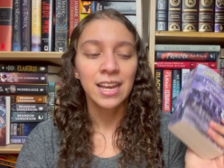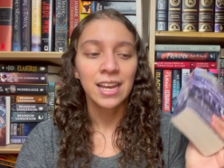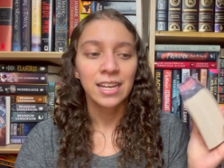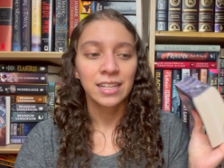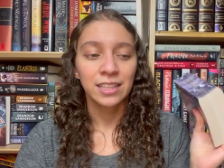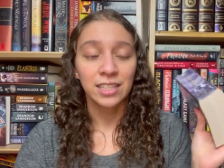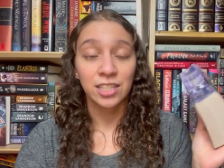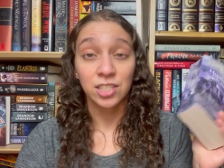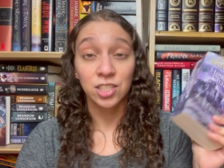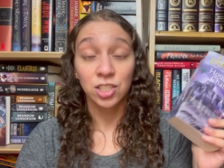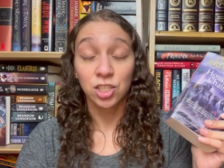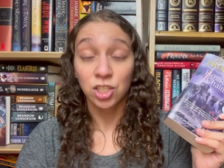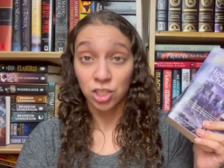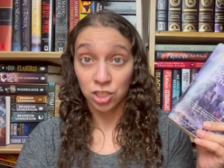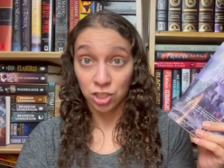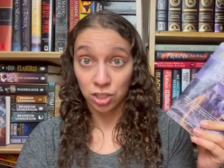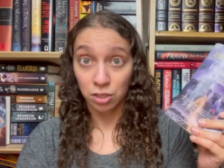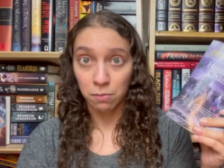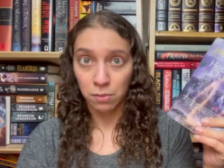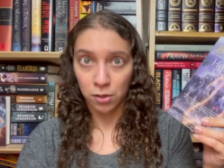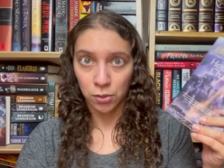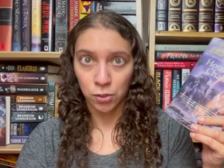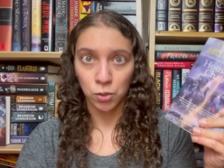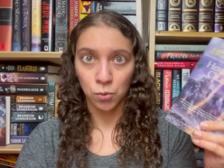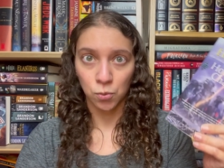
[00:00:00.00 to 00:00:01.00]
This is just the
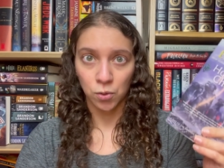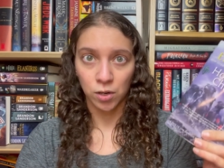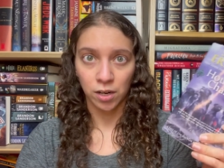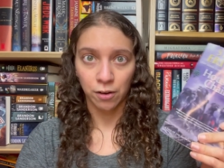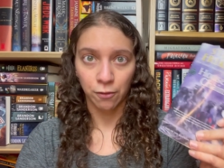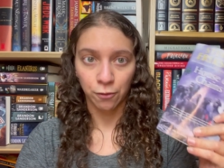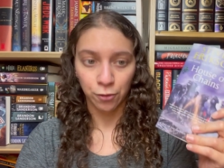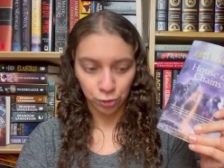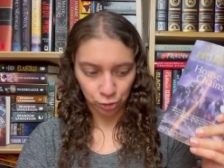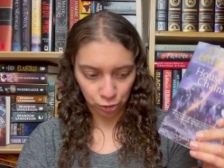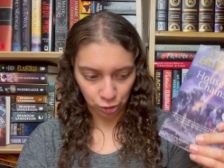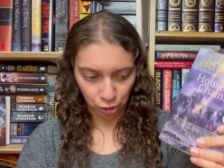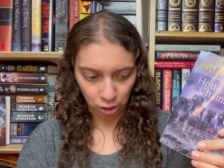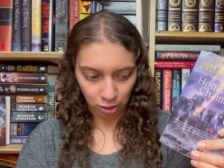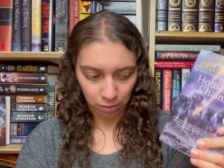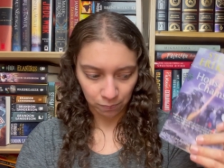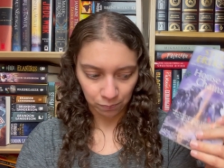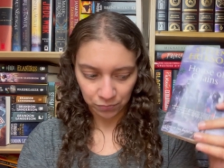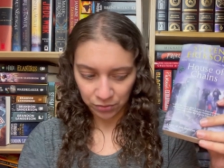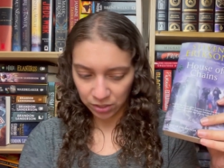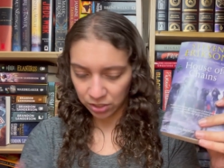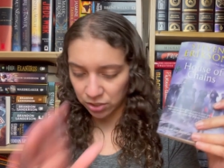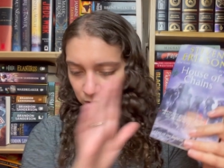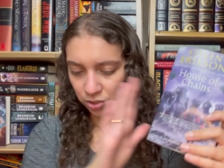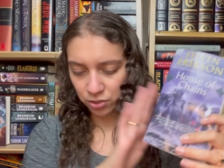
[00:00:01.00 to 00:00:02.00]
most work, for sure.
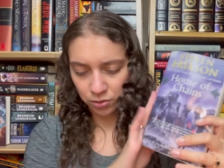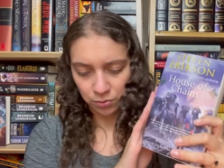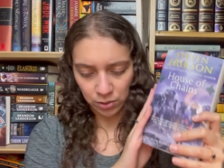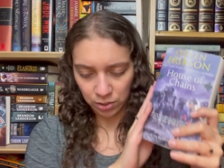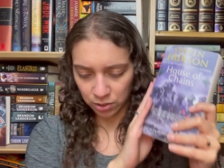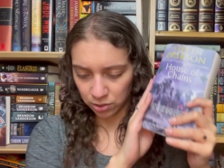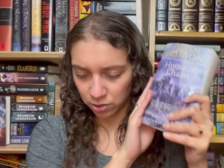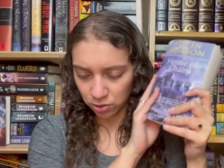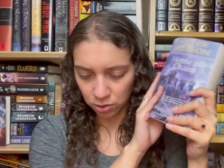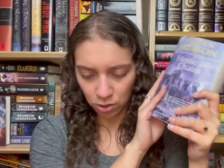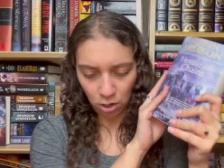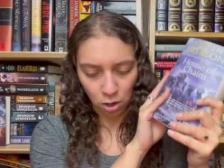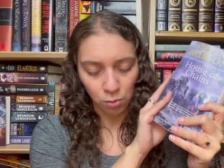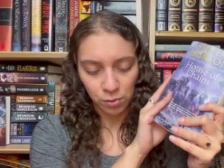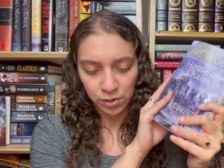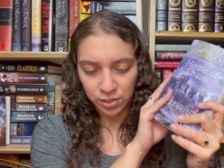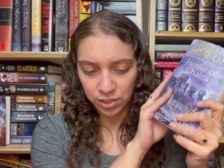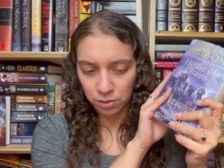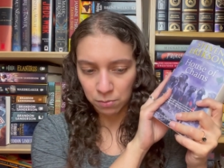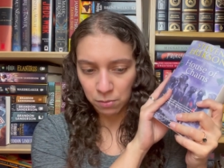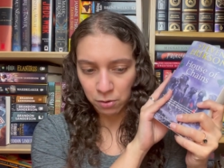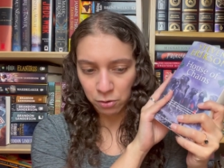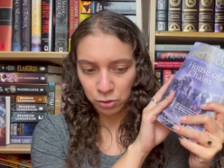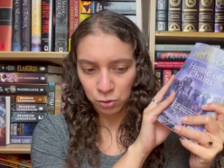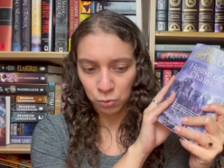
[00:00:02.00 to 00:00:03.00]
This is this is always the
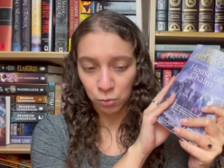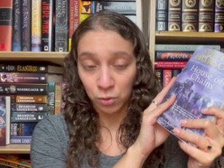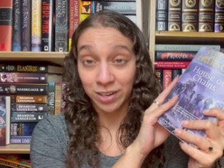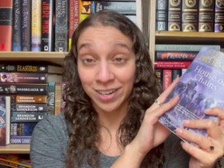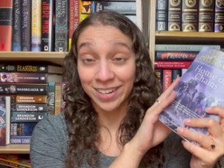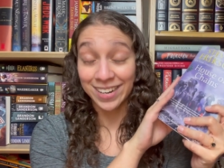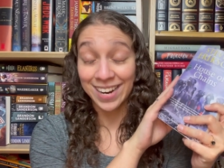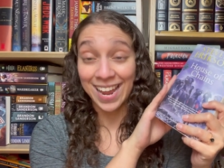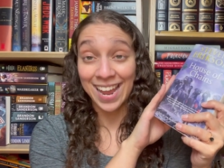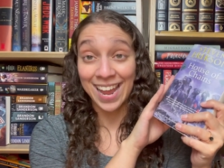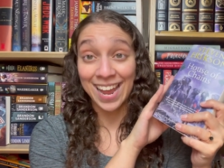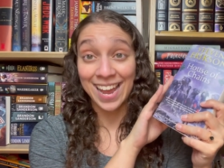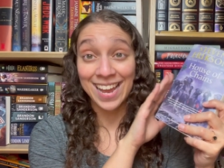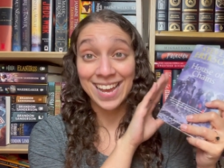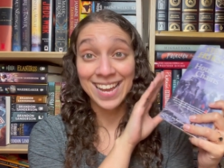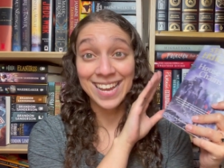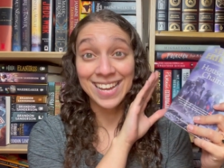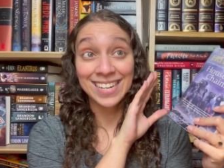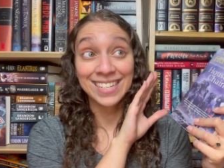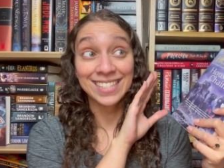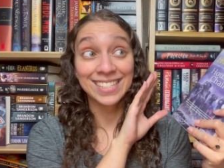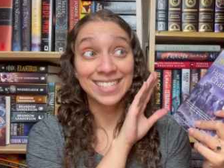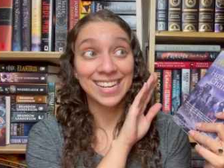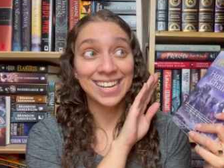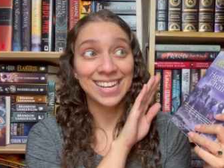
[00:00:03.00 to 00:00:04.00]
most work,
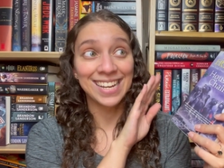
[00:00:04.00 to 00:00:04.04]
and